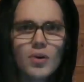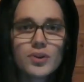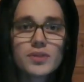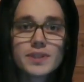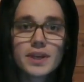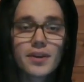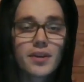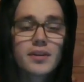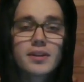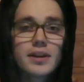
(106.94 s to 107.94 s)
Also,
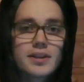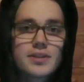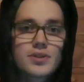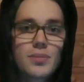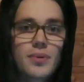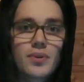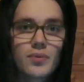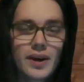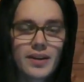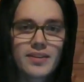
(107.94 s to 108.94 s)
another thing that some of
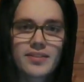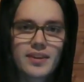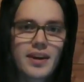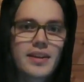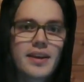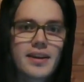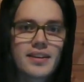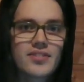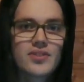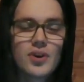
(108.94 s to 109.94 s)
the whalers say
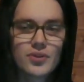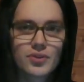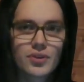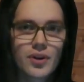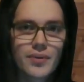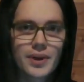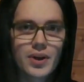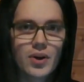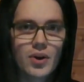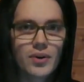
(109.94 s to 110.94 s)
that is not
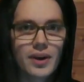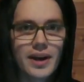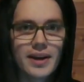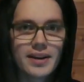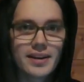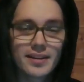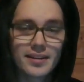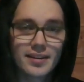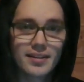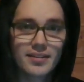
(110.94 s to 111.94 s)
going on, and
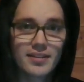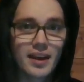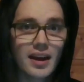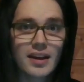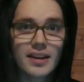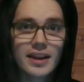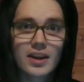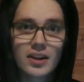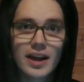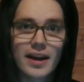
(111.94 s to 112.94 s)
it is the
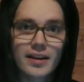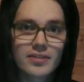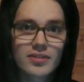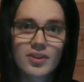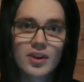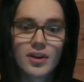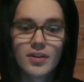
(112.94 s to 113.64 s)
illegal acts.